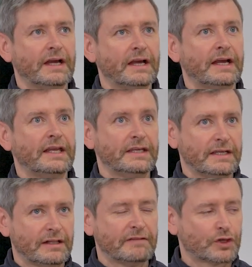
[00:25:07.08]

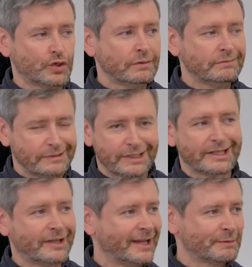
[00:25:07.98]
I'll have a go. You
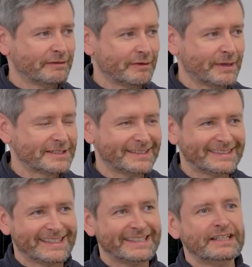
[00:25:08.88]
can correct me if I miss
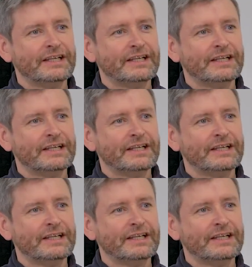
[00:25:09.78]
it. Yeah.